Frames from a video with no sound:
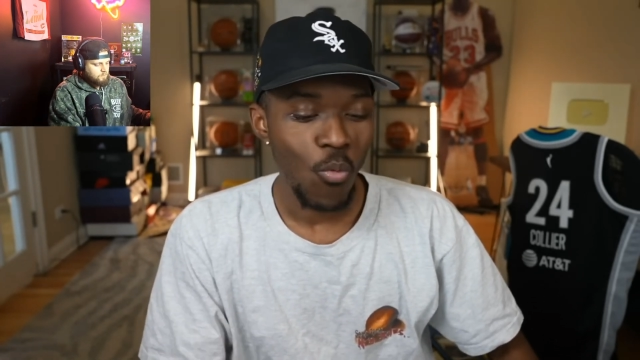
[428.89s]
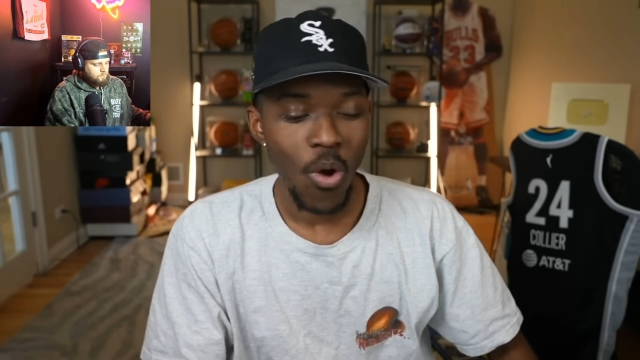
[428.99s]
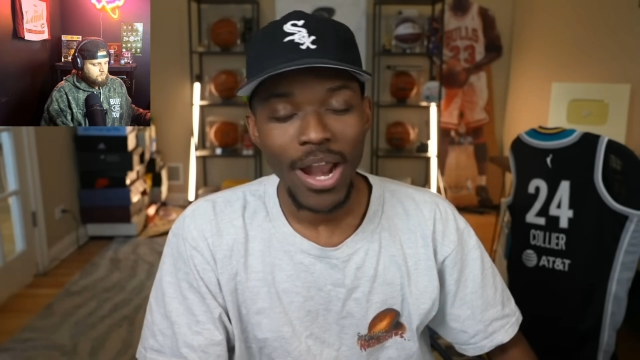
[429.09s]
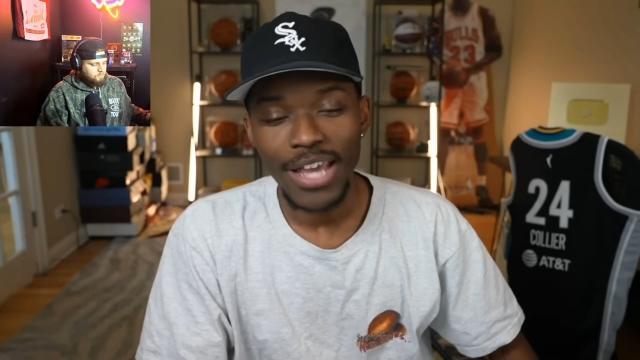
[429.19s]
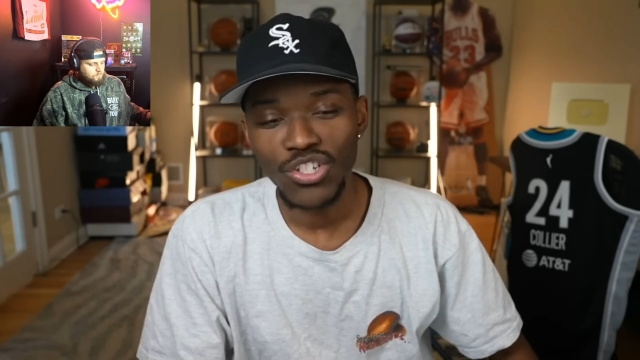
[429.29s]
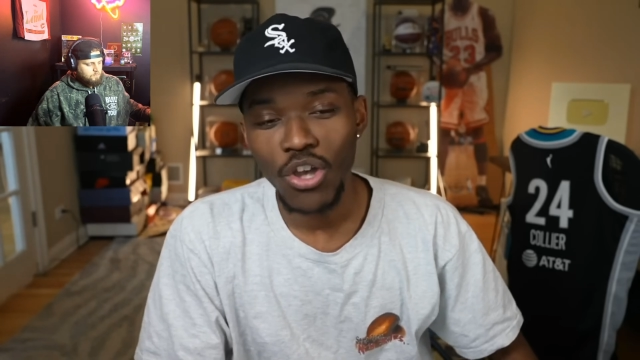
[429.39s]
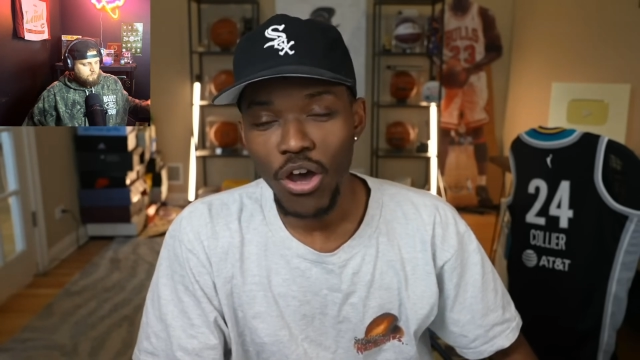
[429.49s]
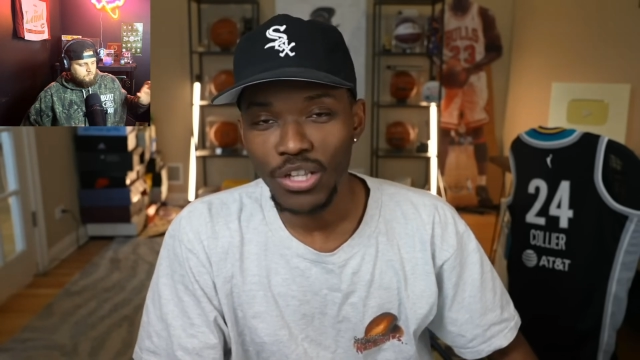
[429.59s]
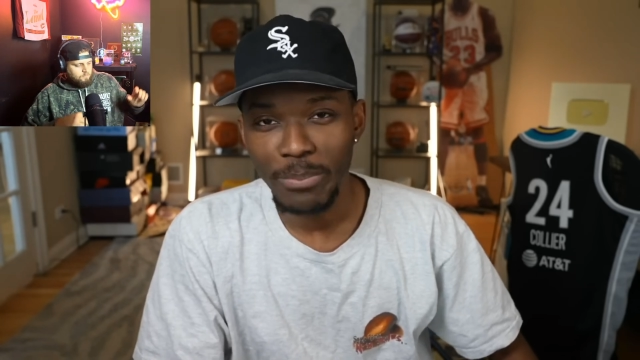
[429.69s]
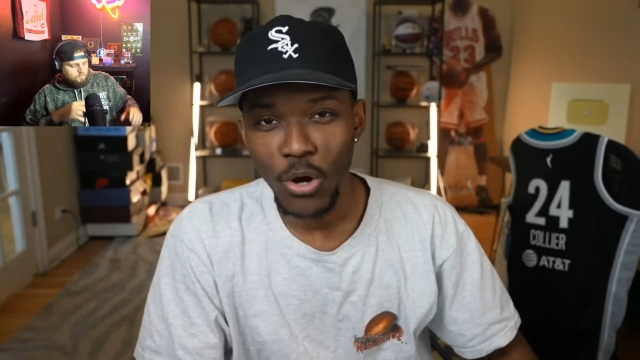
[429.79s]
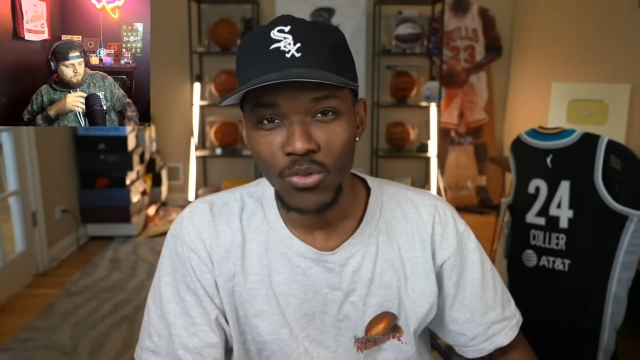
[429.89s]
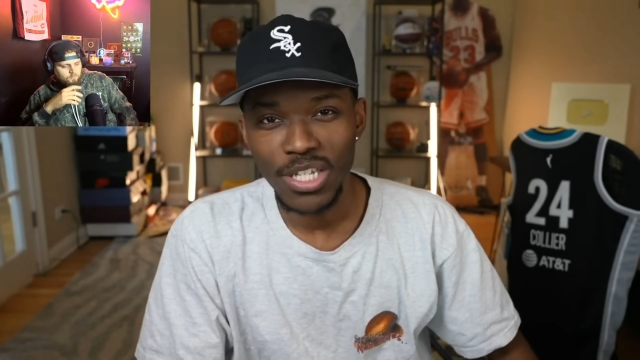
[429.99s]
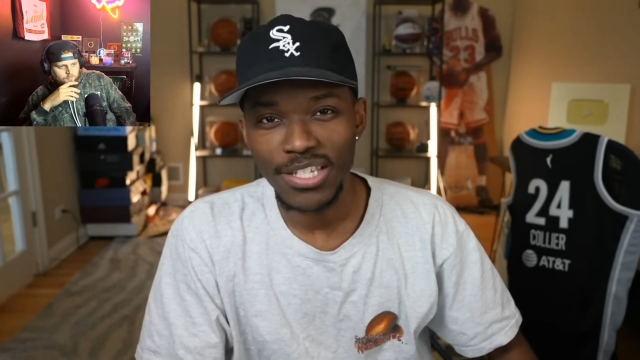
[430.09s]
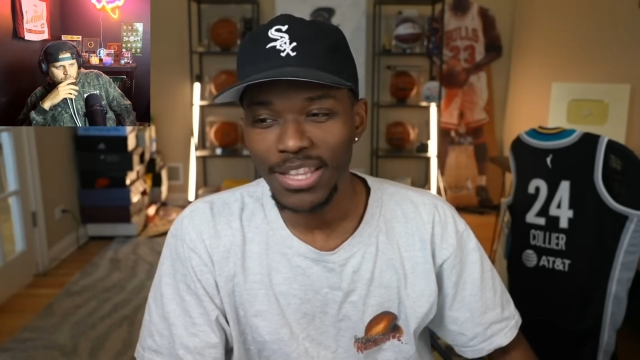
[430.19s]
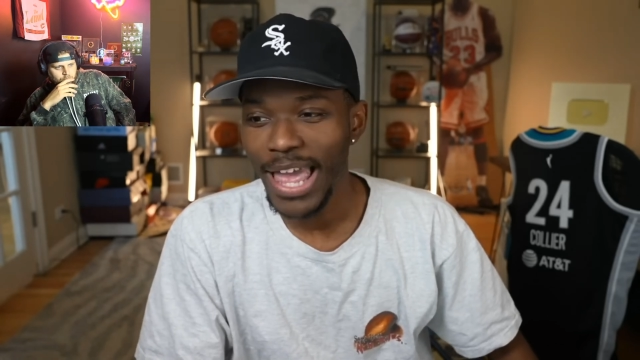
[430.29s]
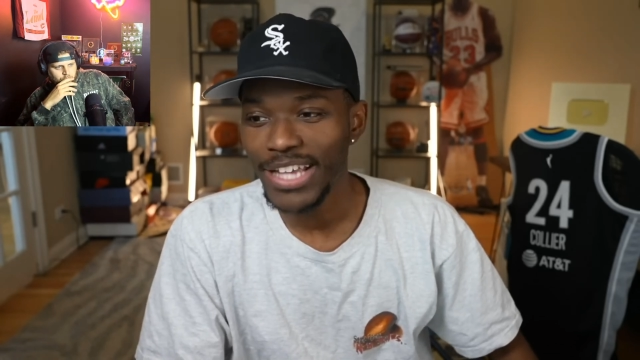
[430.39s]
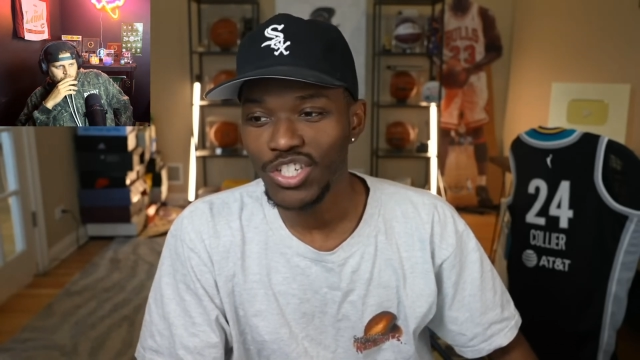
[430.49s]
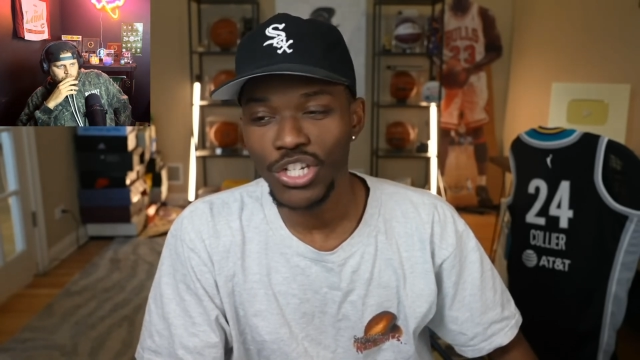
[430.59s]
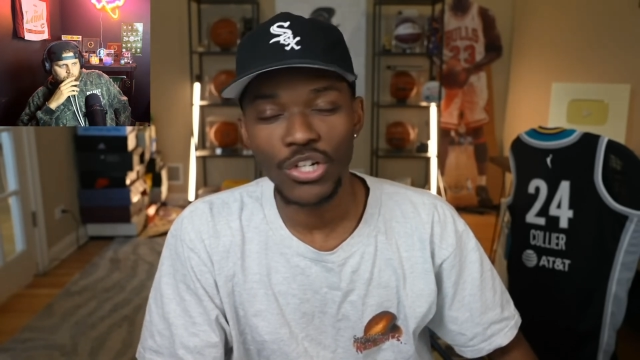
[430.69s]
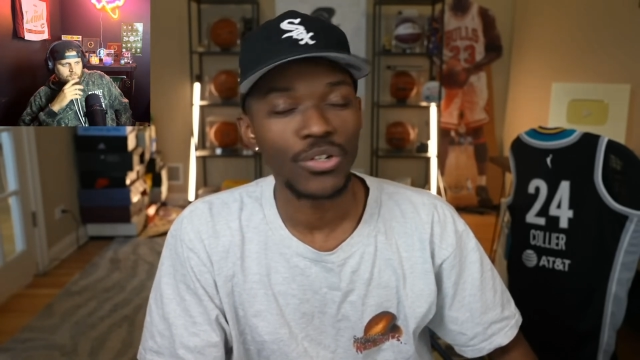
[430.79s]
What I saw in the postseason
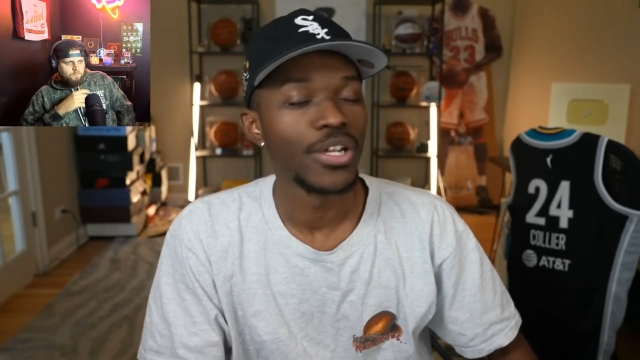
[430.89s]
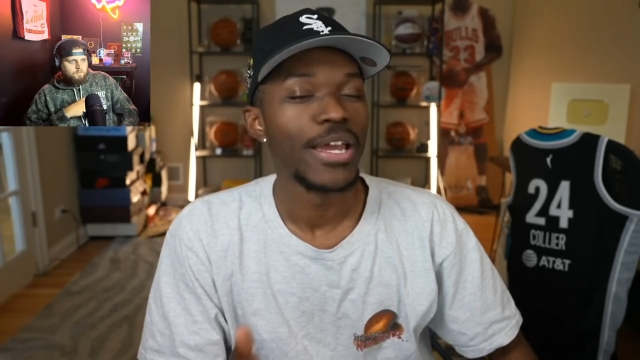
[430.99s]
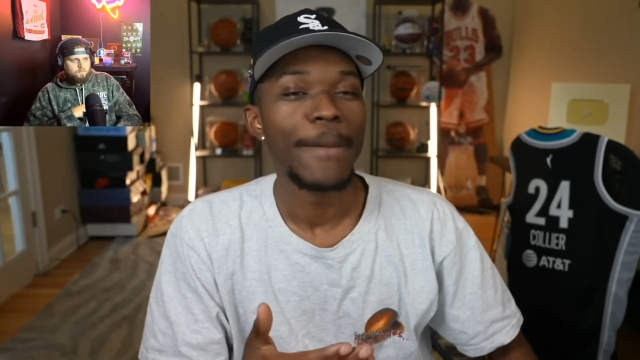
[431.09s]
last year